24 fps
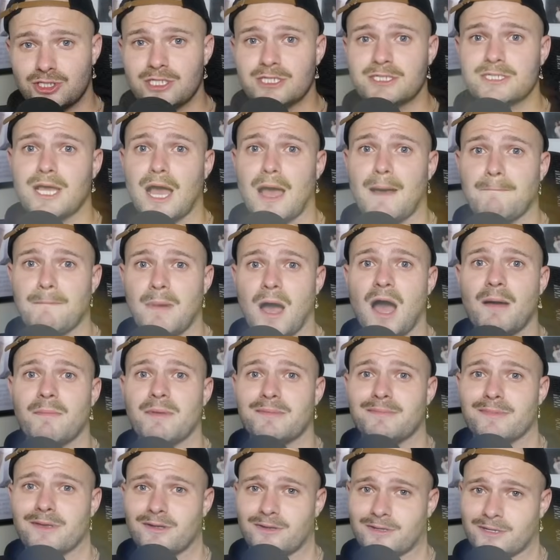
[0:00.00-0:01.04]
She's got mommy
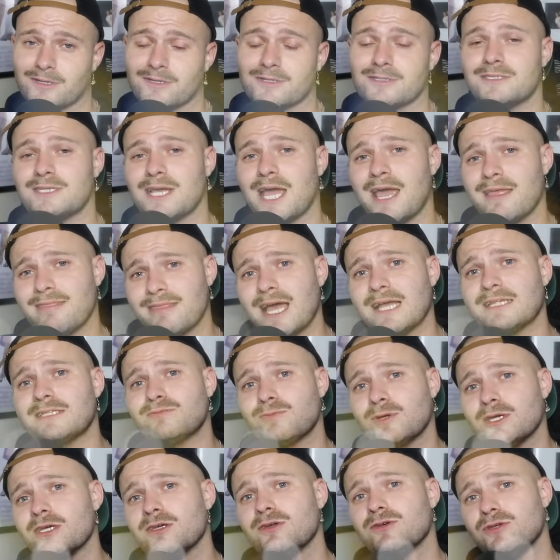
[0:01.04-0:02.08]
milkers. And that's
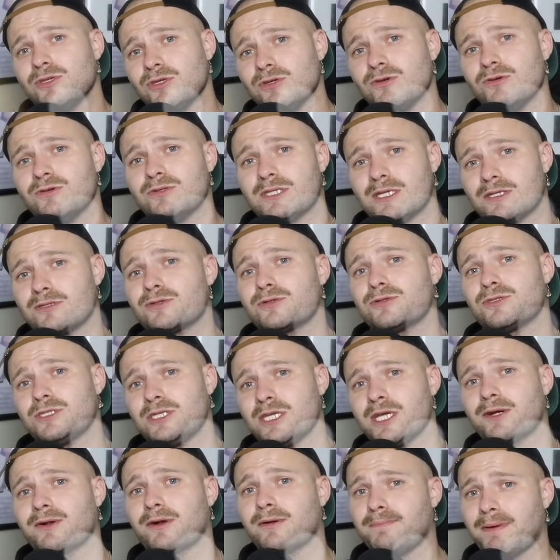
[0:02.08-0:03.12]
what you use as her
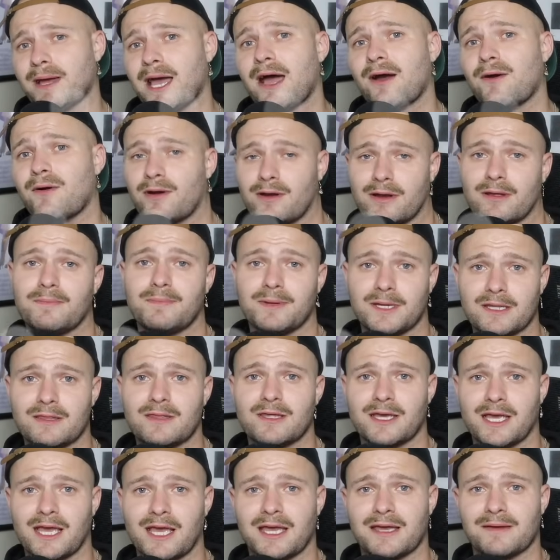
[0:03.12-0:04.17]
secret power to beat
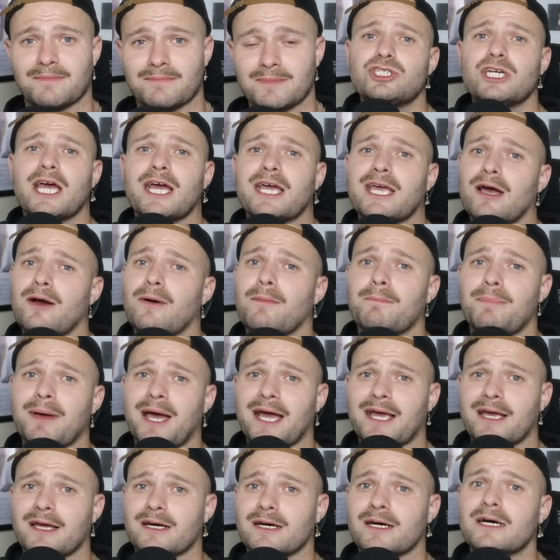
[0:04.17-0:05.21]
the game. Check out
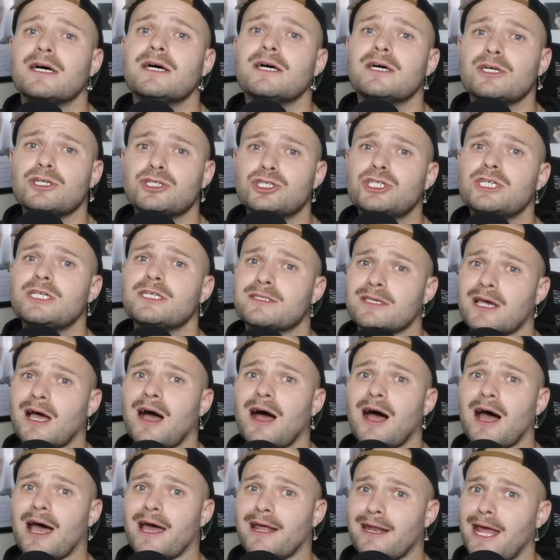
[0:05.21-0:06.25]
Becca. She's
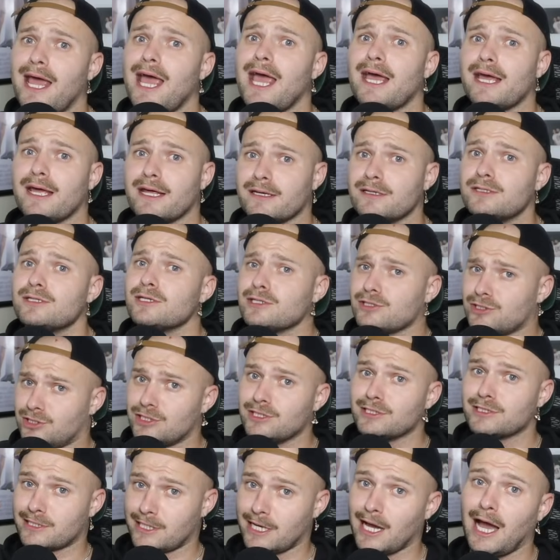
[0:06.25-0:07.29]
hot and
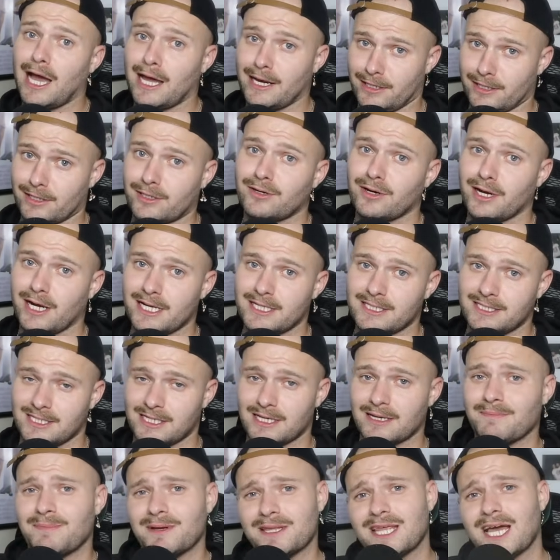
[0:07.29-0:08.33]
she's kind of
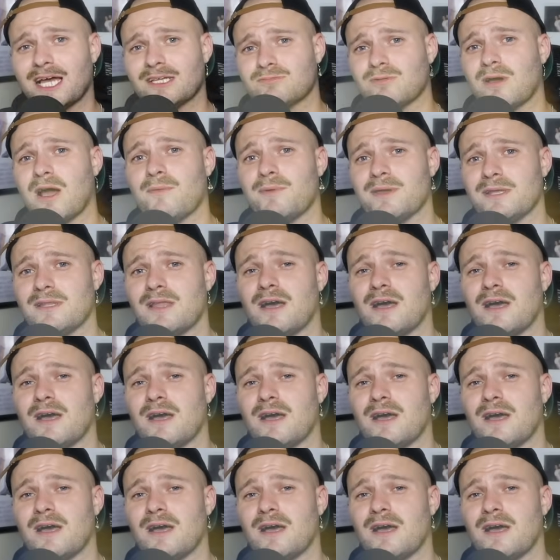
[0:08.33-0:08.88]
crazy. But that's why we